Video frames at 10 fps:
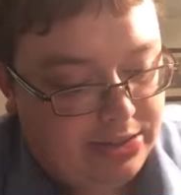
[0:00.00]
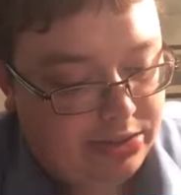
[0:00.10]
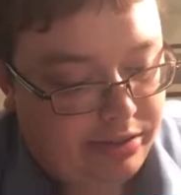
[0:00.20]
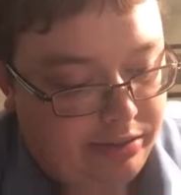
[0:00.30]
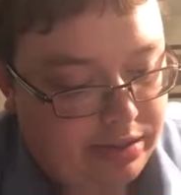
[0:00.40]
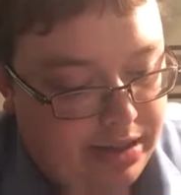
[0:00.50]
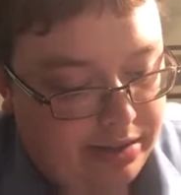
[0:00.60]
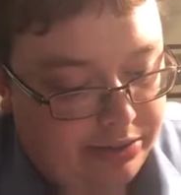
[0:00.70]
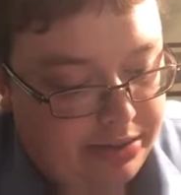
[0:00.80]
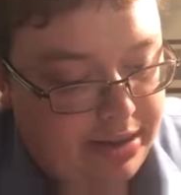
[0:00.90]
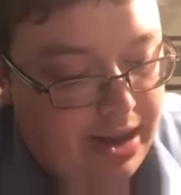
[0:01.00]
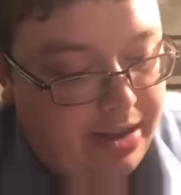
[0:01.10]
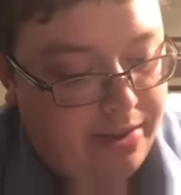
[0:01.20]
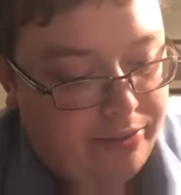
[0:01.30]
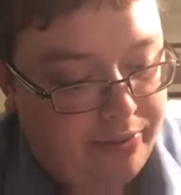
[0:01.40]
2,000, and
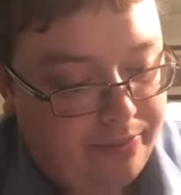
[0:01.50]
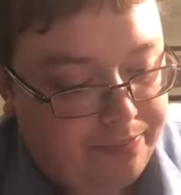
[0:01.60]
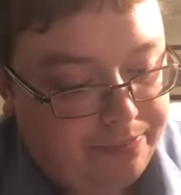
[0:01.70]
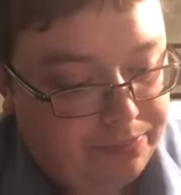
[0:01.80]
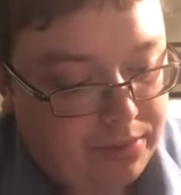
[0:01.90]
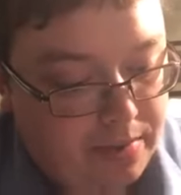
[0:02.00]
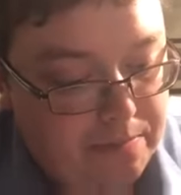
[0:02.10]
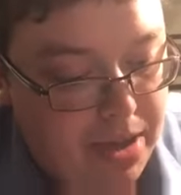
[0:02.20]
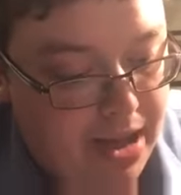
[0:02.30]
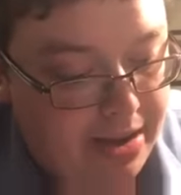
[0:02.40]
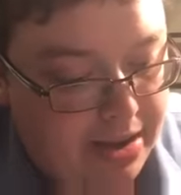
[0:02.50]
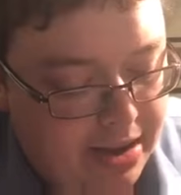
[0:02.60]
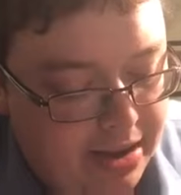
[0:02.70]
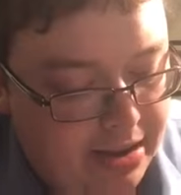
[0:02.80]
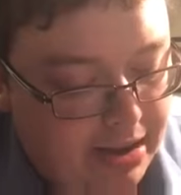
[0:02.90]
of men,
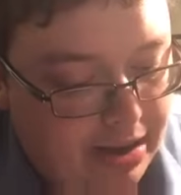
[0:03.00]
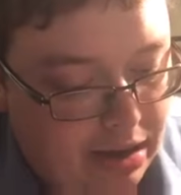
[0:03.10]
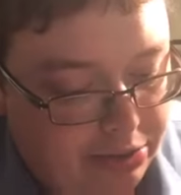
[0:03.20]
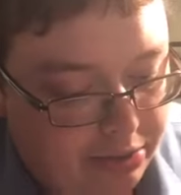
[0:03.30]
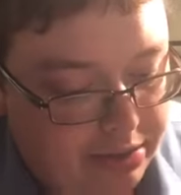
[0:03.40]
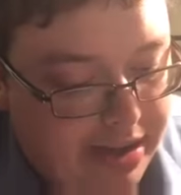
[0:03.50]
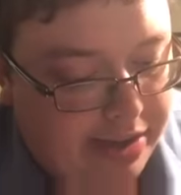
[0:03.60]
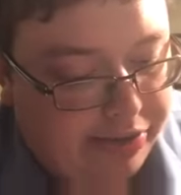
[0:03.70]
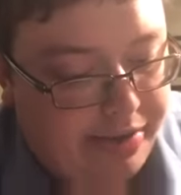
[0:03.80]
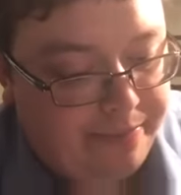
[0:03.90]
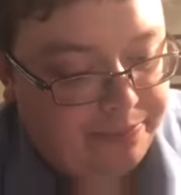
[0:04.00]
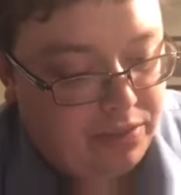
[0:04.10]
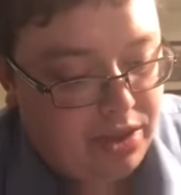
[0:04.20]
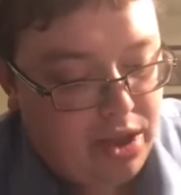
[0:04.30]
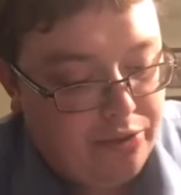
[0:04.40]
an hundred thousand.
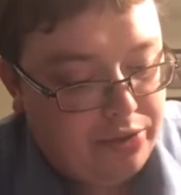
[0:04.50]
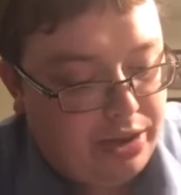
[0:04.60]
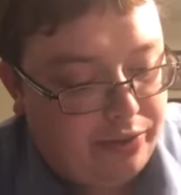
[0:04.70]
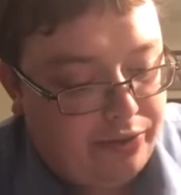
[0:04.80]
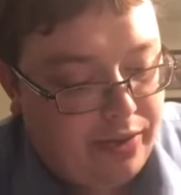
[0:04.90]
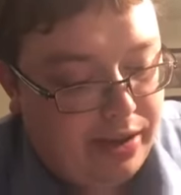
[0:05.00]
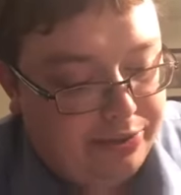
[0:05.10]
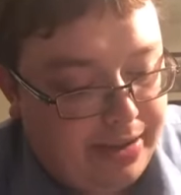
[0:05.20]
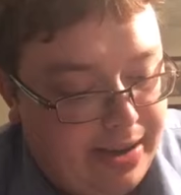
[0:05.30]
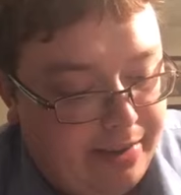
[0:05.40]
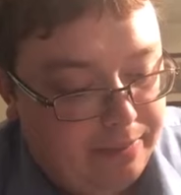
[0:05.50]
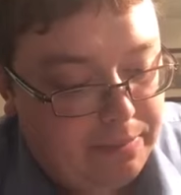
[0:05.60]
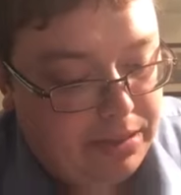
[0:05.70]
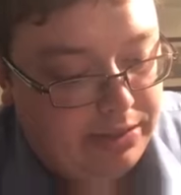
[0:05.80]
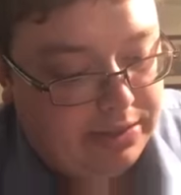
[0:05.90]
For there fell down
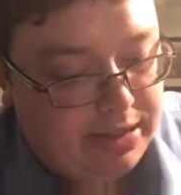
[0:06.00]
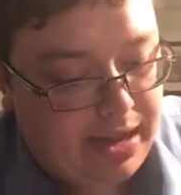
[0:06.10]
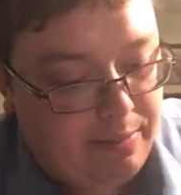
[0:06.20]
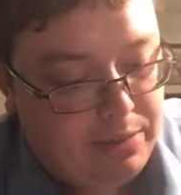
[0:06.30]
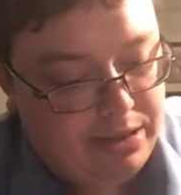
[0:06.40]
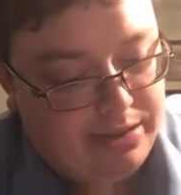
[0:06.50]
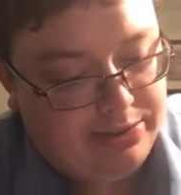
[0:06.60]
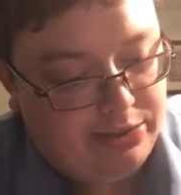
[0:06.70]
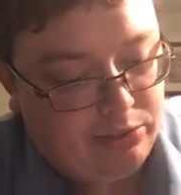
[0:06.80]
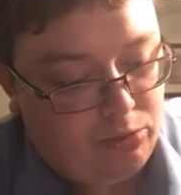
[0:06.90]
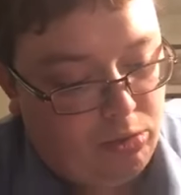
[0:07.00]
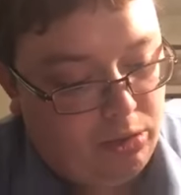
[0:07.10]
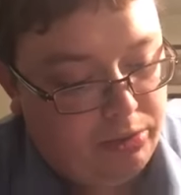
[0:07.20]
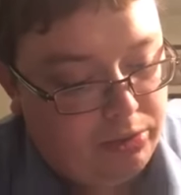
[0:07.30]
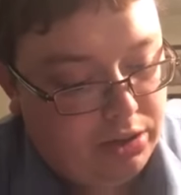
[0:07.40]
many slain because the
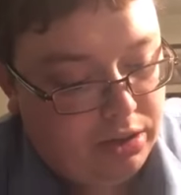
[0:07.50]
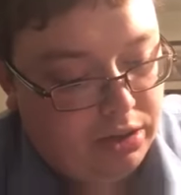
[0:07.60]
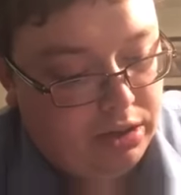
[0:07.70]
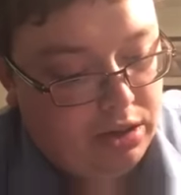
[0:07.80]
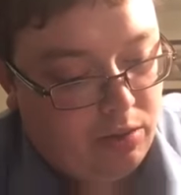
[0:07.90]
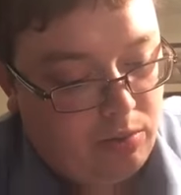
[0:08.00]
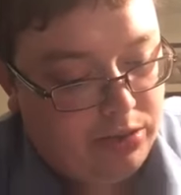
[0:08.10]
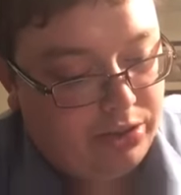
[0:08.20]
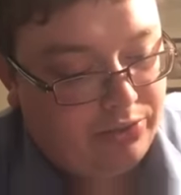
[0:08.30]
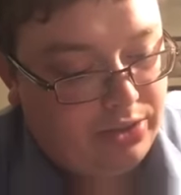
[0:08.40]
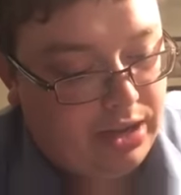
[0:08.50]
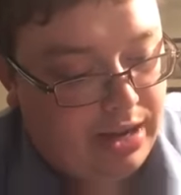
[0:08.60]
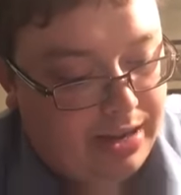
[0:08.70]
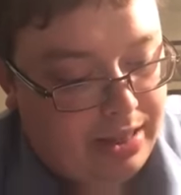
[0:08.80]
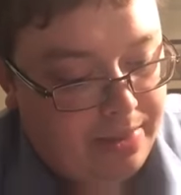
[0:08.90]
war was of
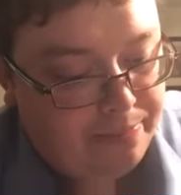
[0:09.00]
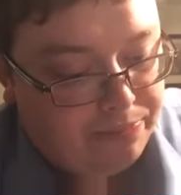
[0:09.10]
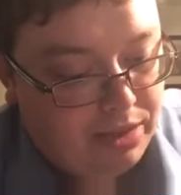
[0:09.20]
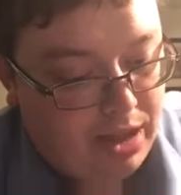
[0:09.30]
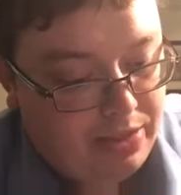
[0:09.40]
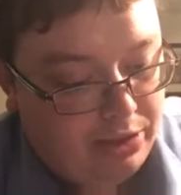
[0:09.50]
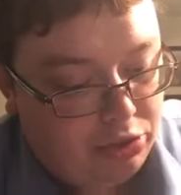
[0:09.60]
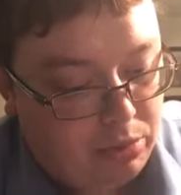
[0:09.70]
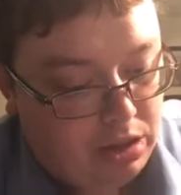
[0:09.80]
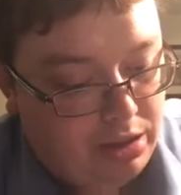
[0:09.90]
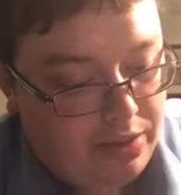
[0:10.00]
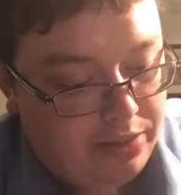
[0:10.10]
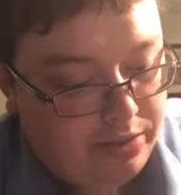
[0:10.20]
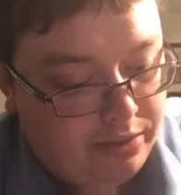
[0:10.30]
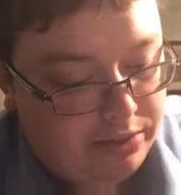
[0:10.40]
God and they dwelt in
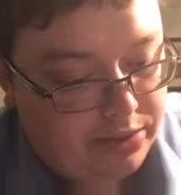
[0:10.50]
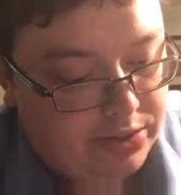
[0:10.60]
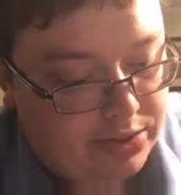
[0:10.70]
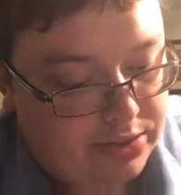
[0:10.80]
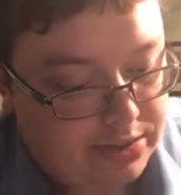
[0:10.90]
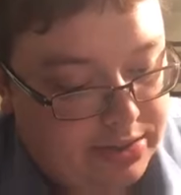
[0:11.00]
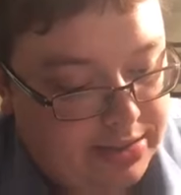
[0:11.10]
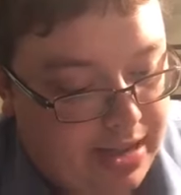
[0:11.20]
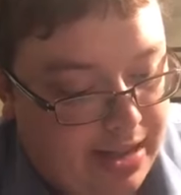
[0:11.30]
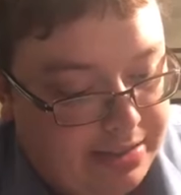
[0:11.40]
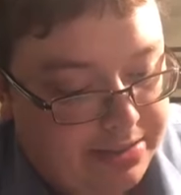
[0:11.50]
their steads